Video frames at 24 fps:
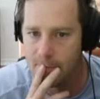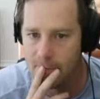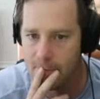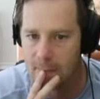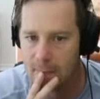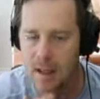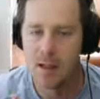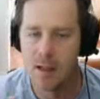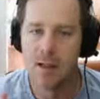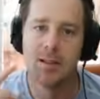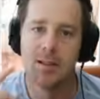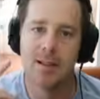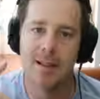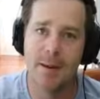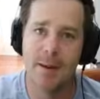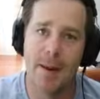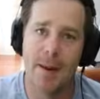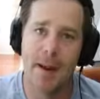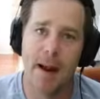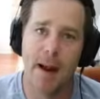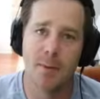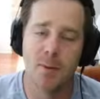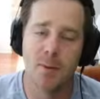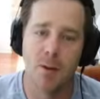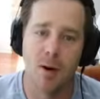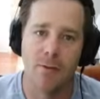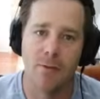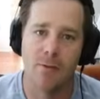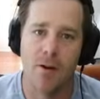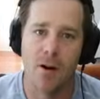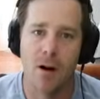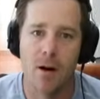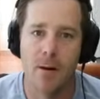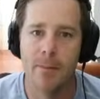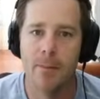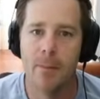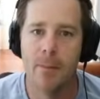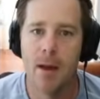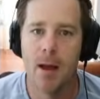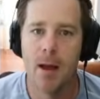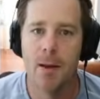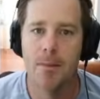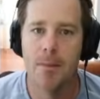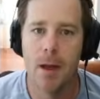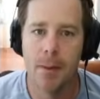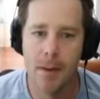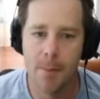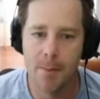So let's get back up to our farm,
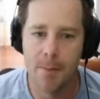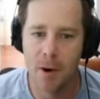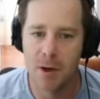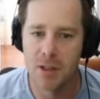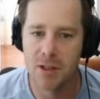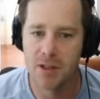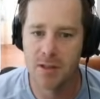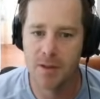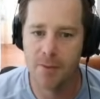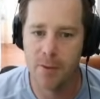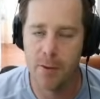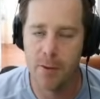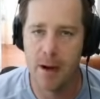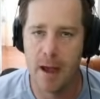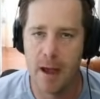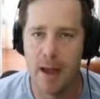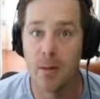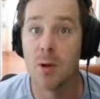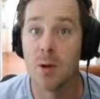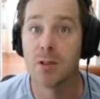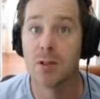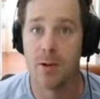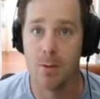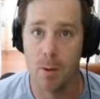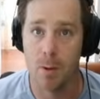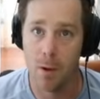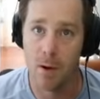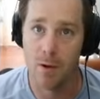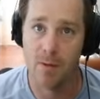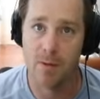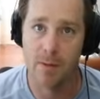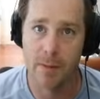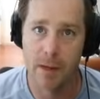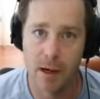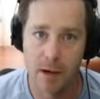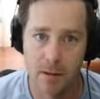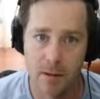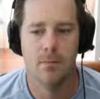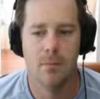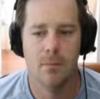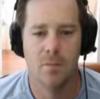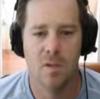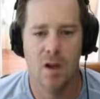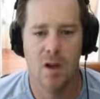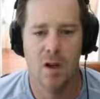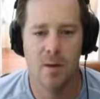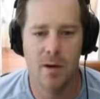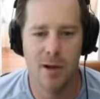maybe purchase a few animals, and we'll go from there.
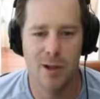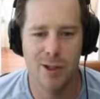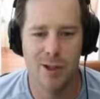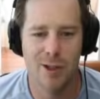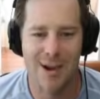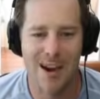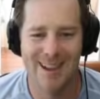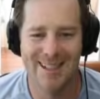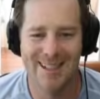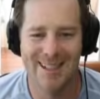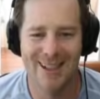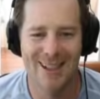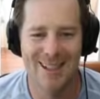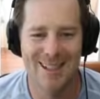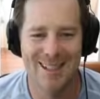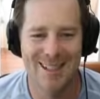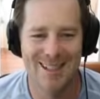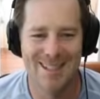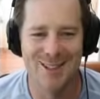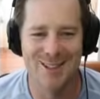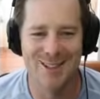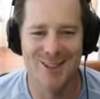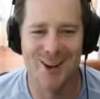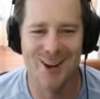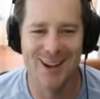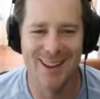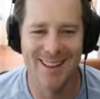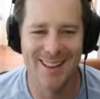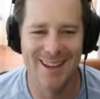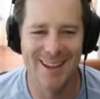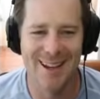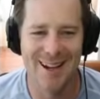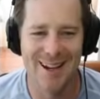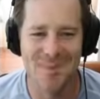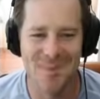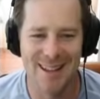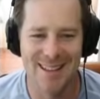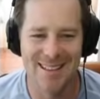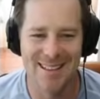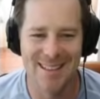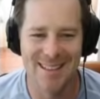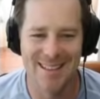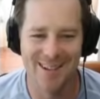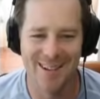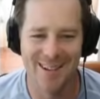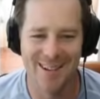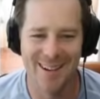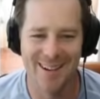Come on, tractor. It's struggling to get up this
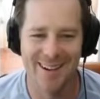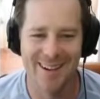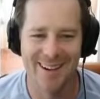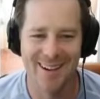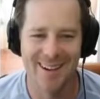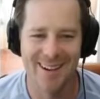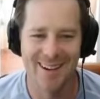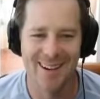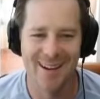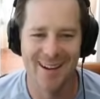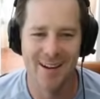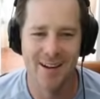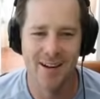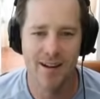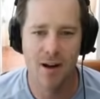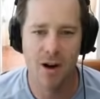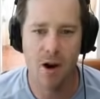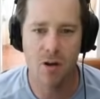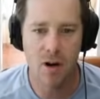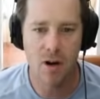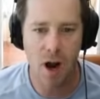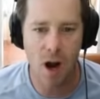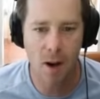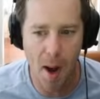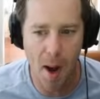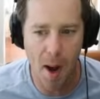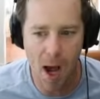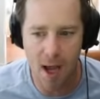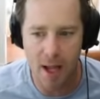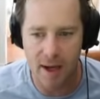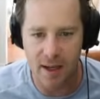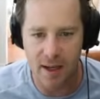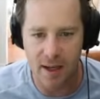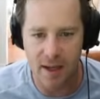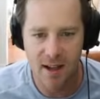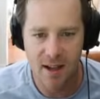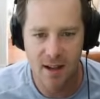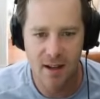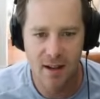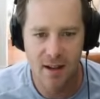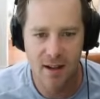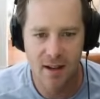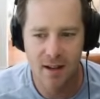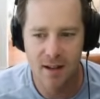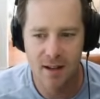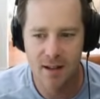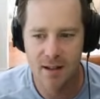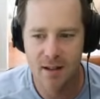hill here. Oh, come on.
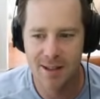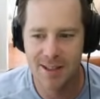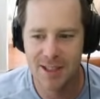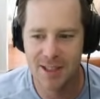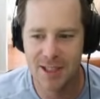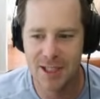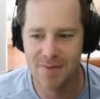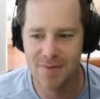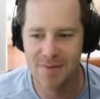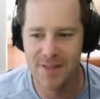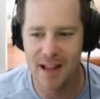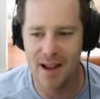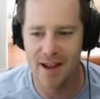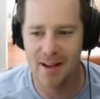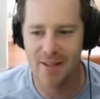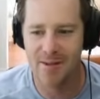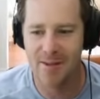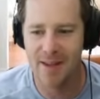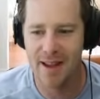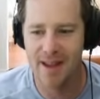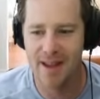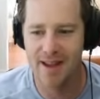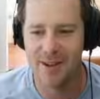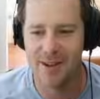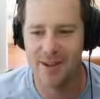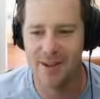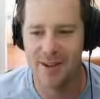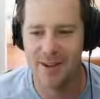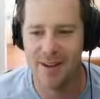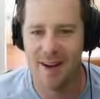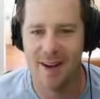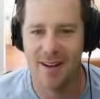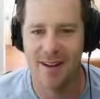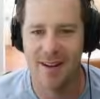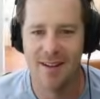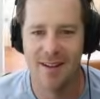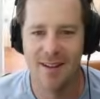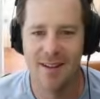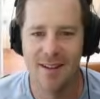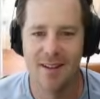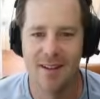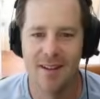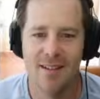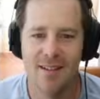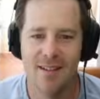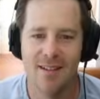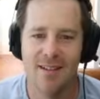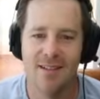It's shift down. Thank you. Okay.
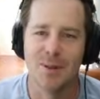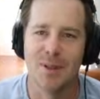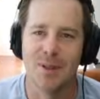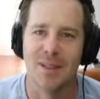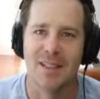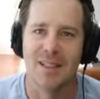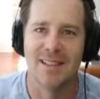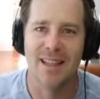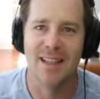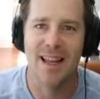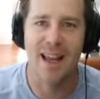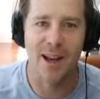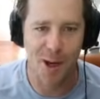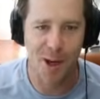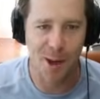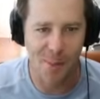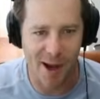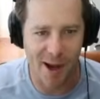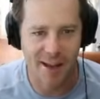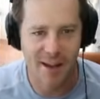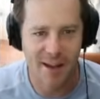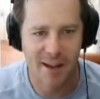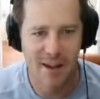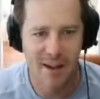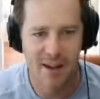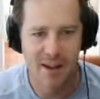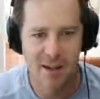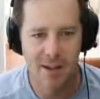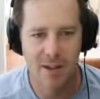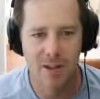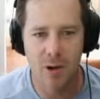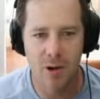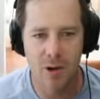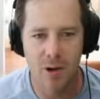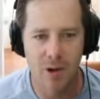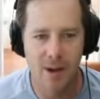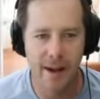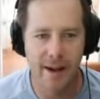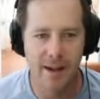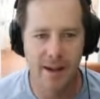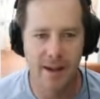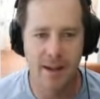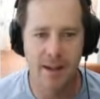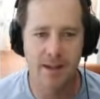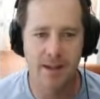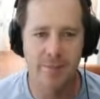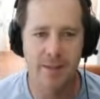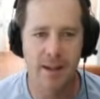I don't know what to say. Come on. So
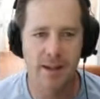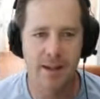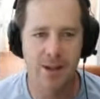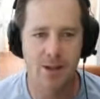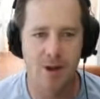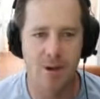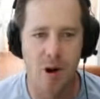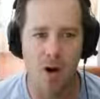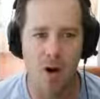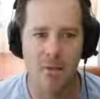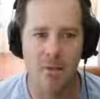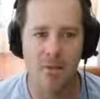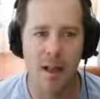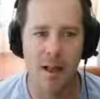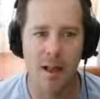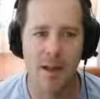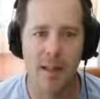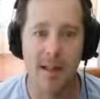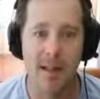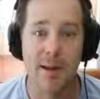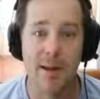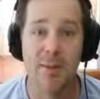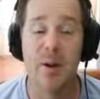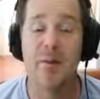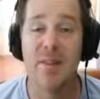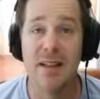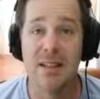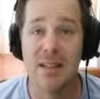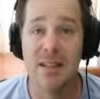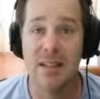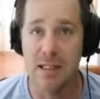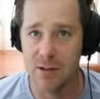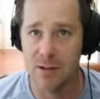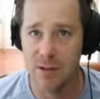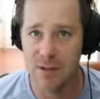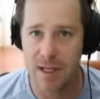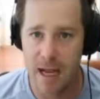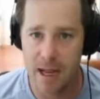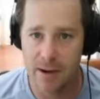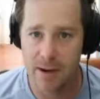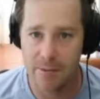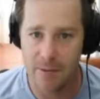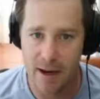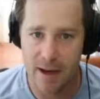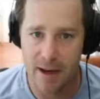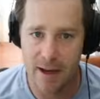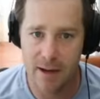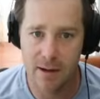luckily, we do own a little bit of this hillside
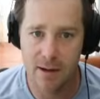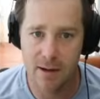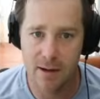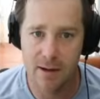right here.